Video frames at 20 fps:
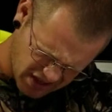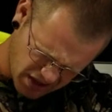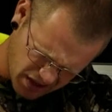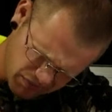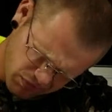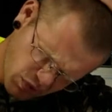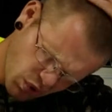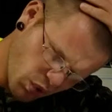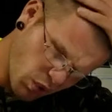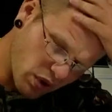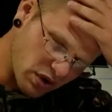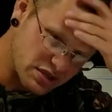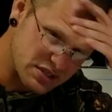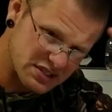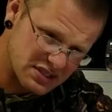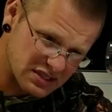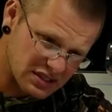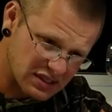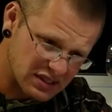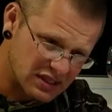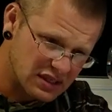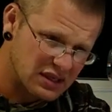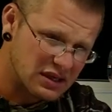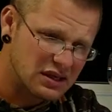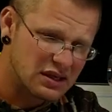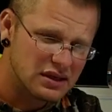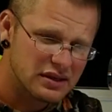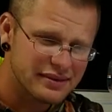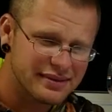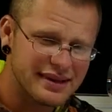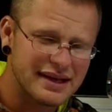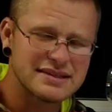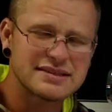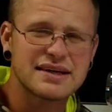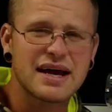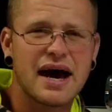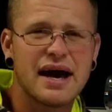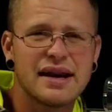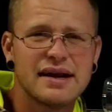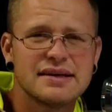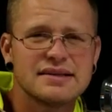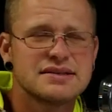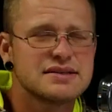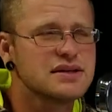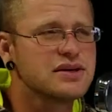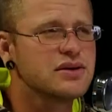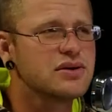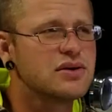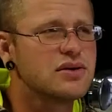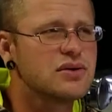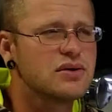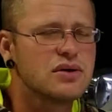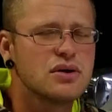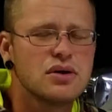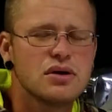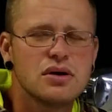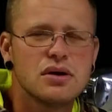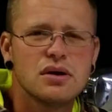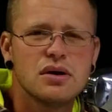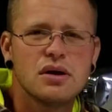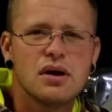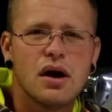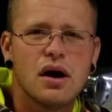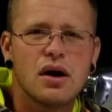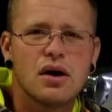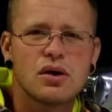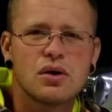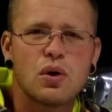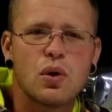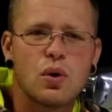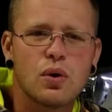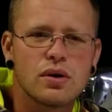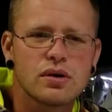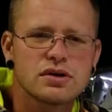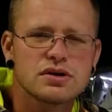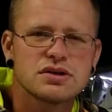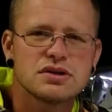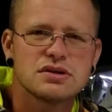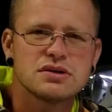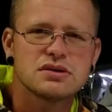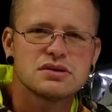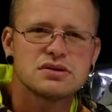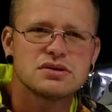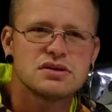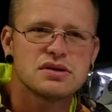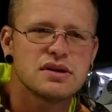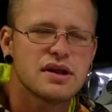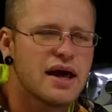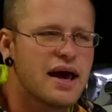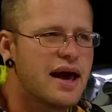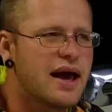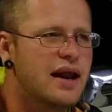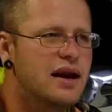course, that's got its little quirks to that.